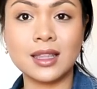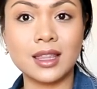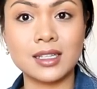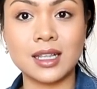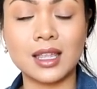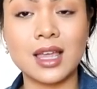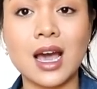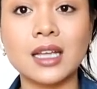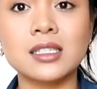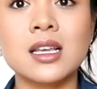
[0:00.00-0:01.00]
and things like
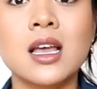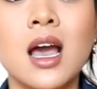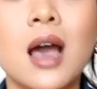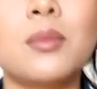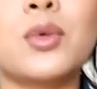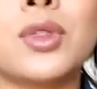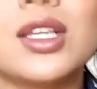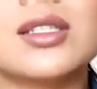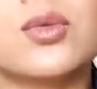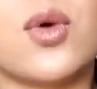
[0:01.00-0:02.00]
that. Um, but with
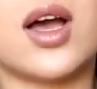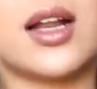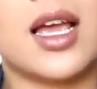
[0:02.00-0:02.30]
this one,